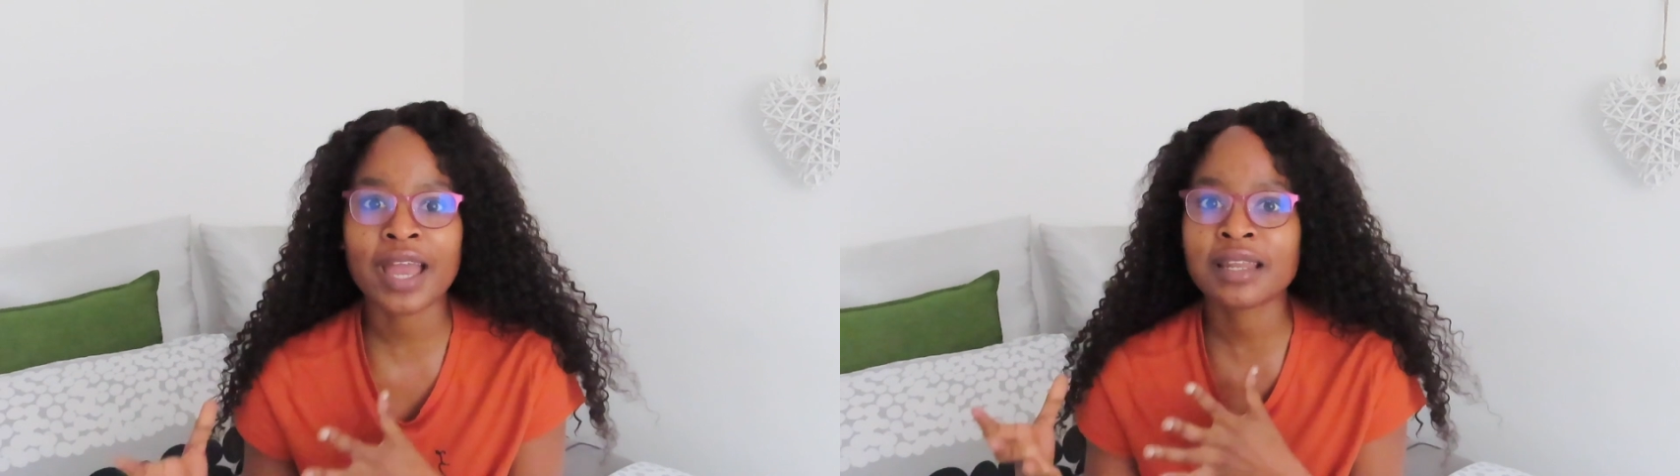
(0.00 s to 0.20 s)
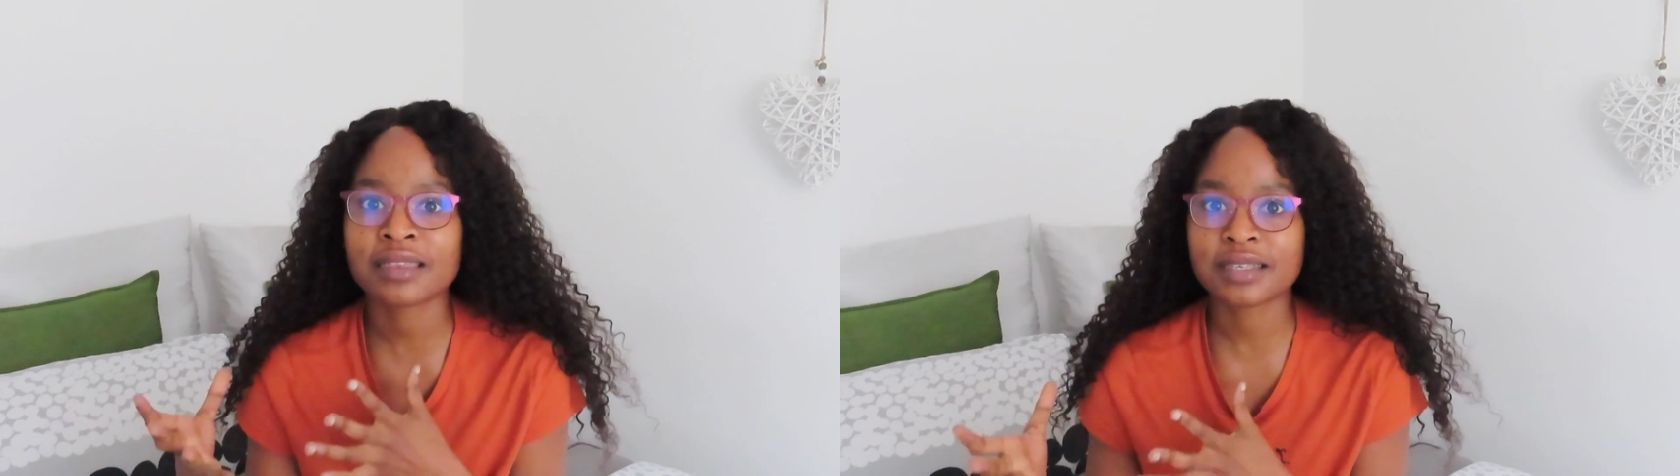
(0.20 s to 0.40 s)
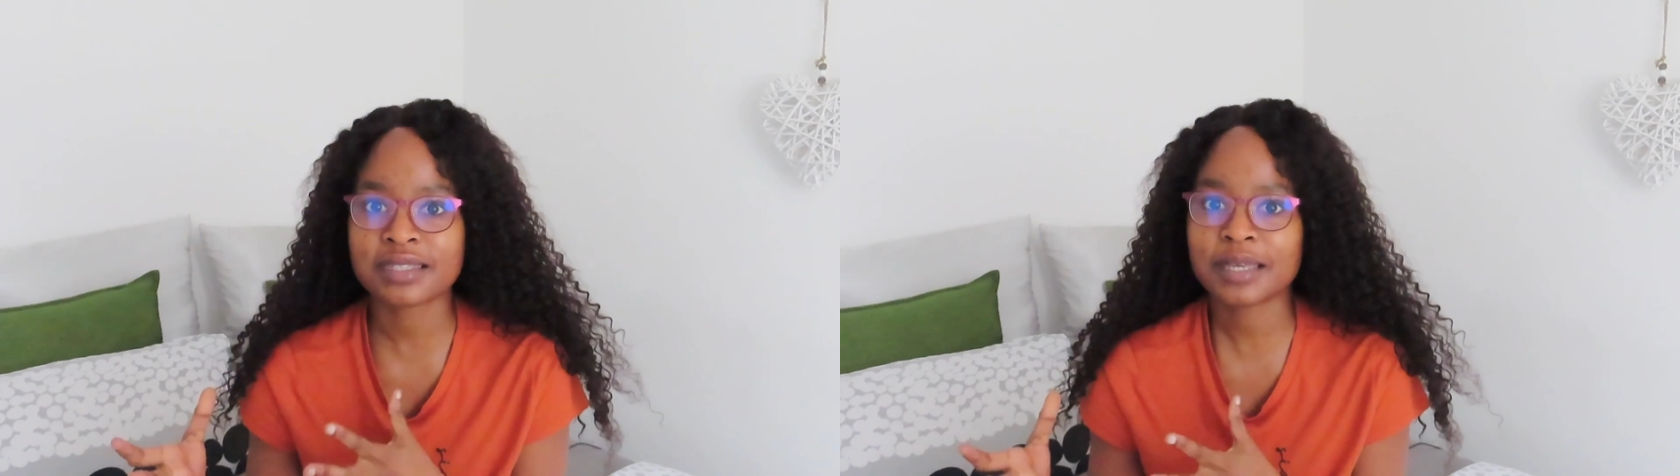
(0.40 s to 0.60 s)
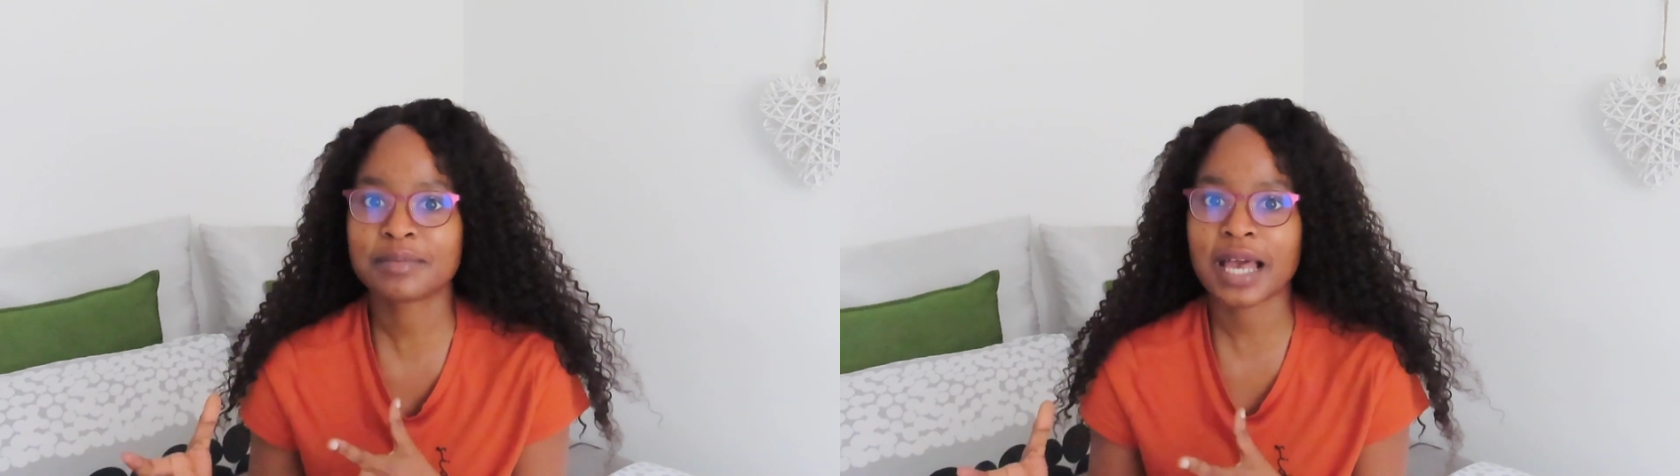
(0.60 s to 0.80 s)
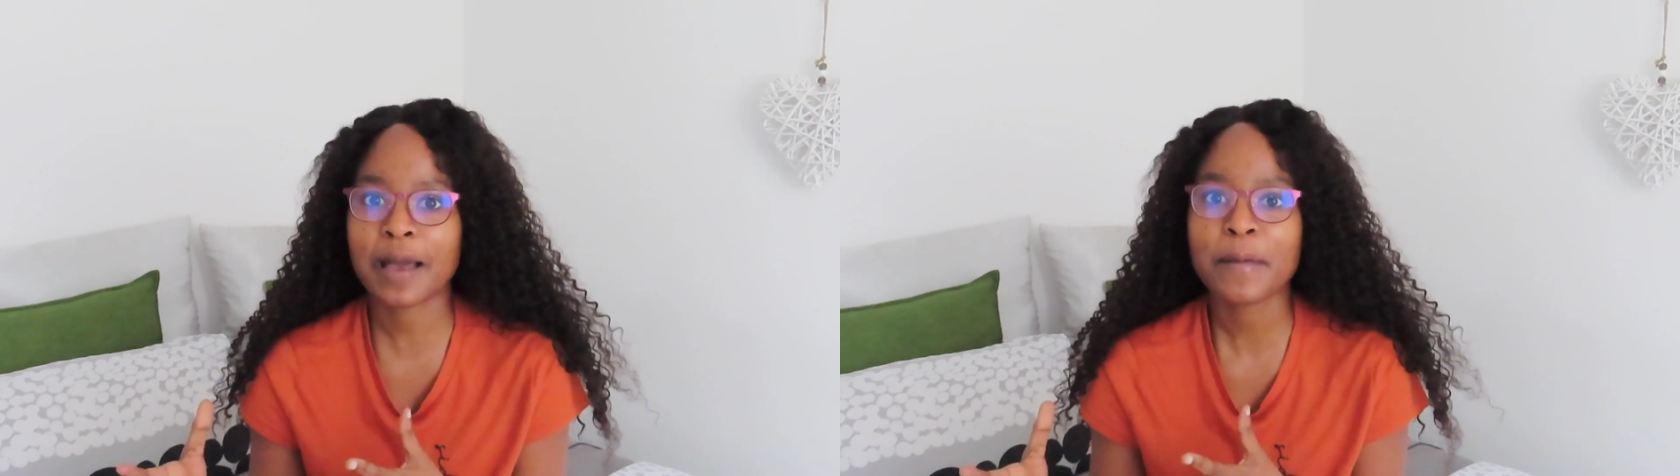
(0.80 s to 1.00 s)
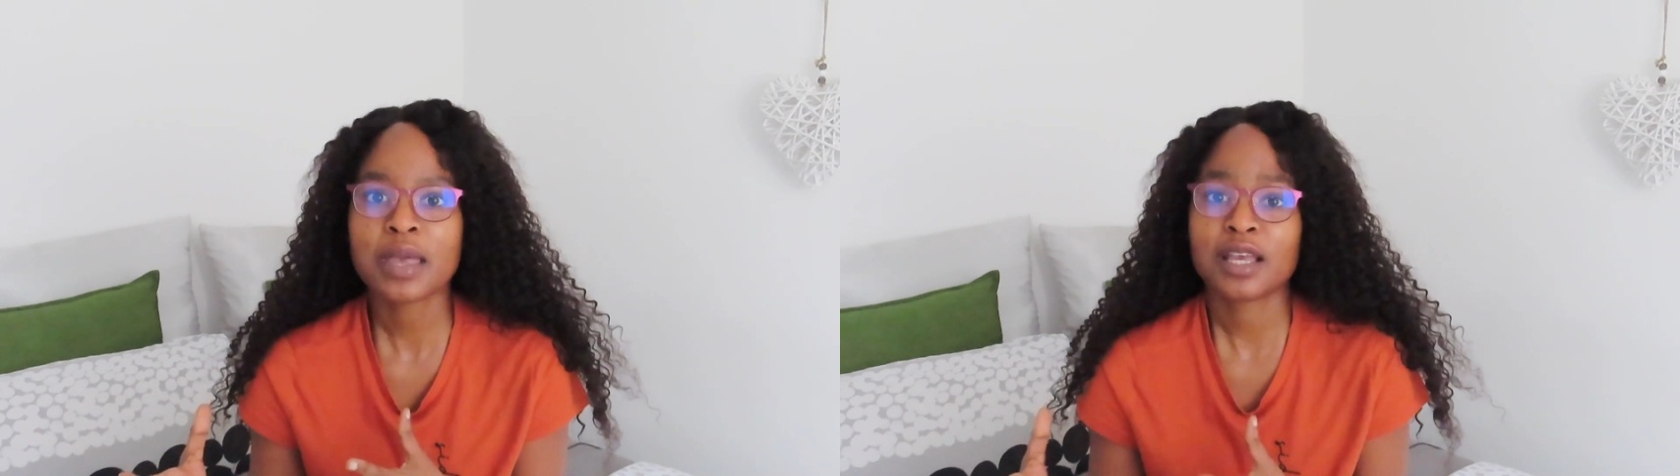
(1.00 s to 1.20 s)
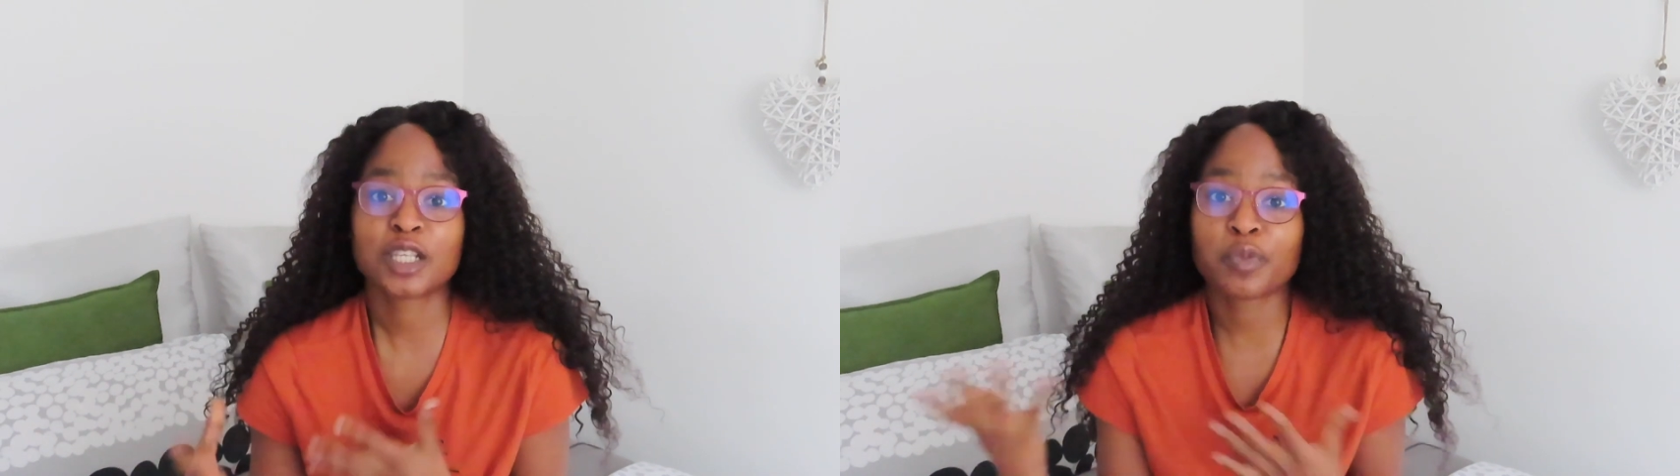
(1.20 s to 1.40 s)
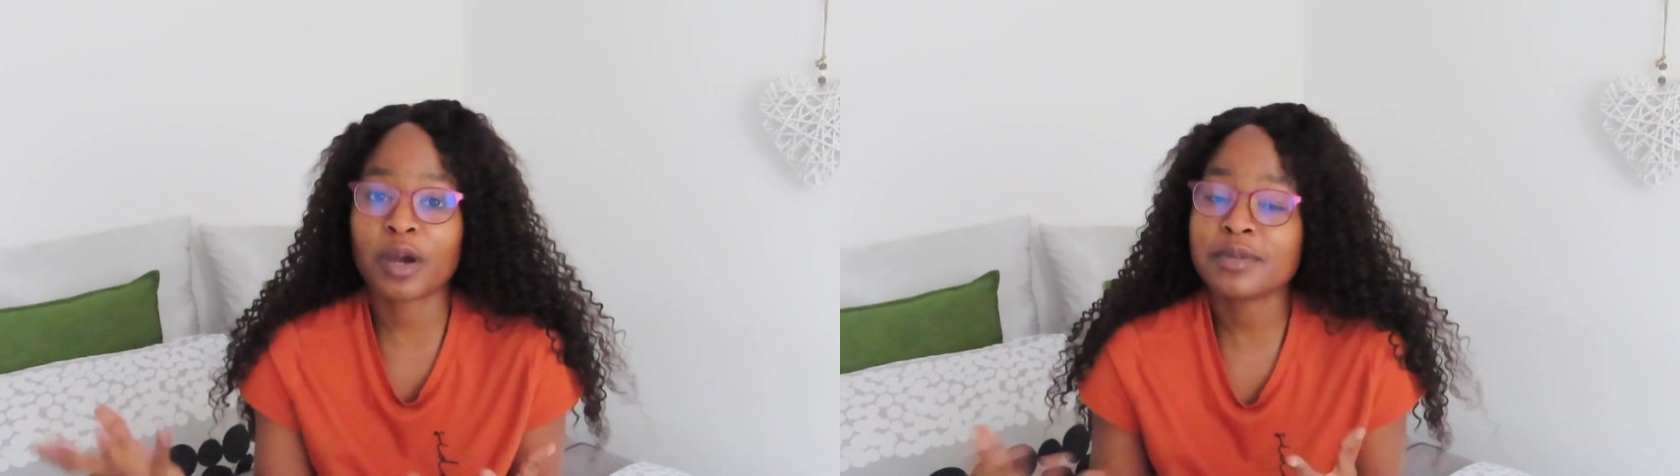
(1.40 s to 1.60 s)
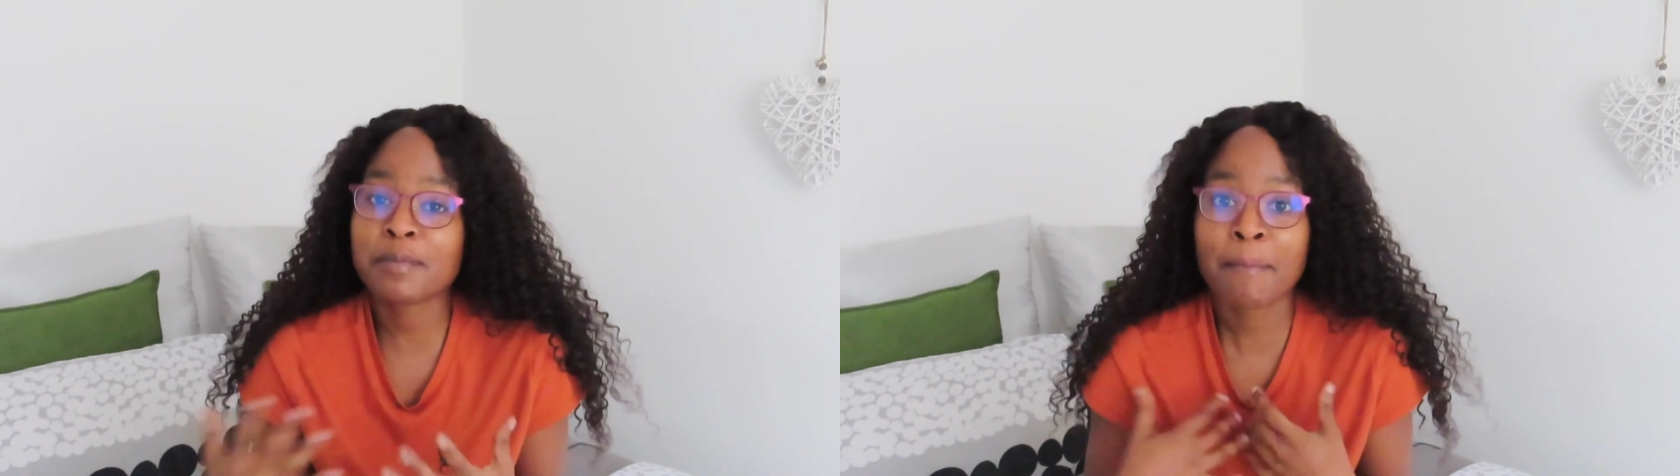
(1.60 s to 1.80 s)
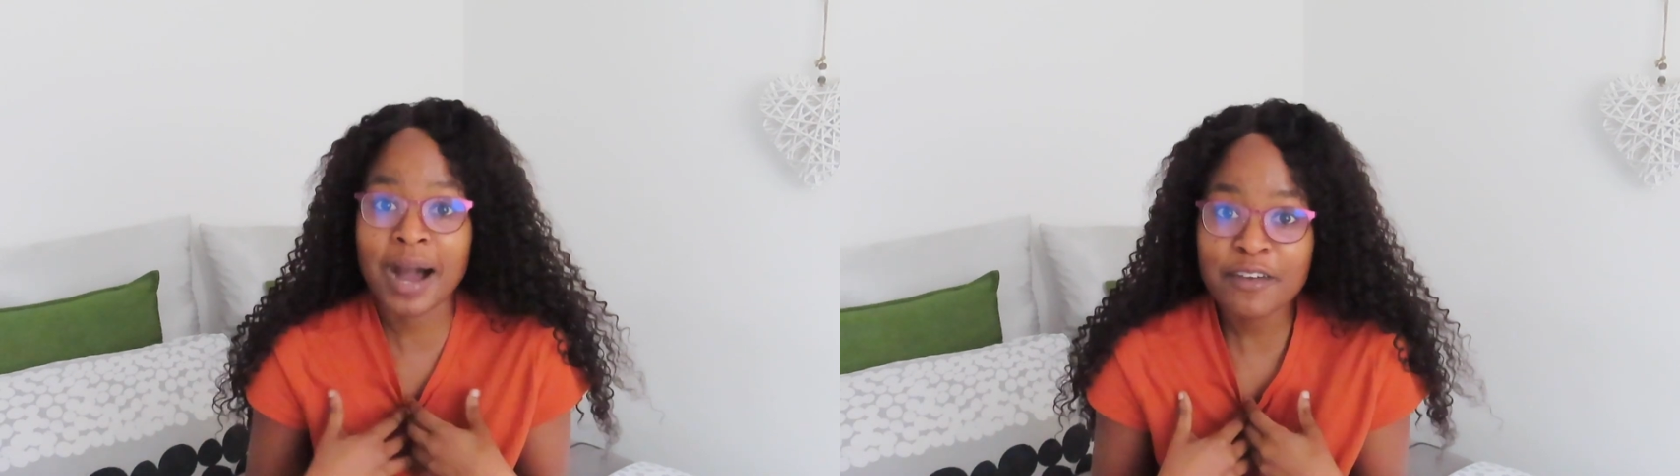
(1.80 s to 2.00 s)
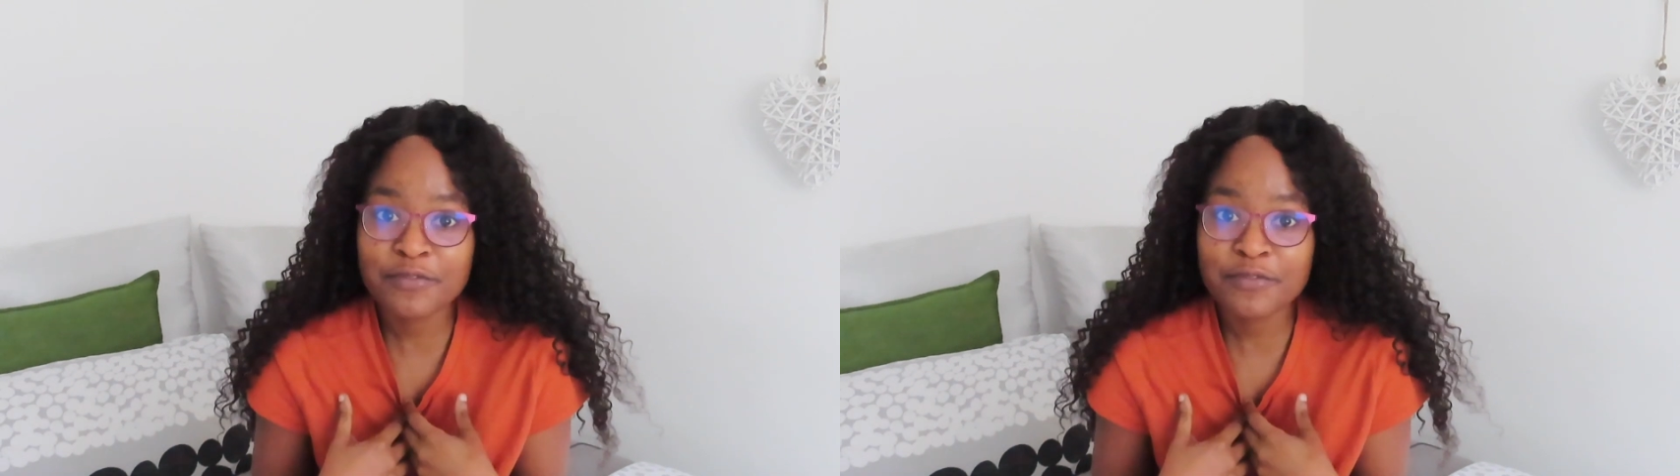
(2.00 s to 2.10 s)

and at the same time it's probably my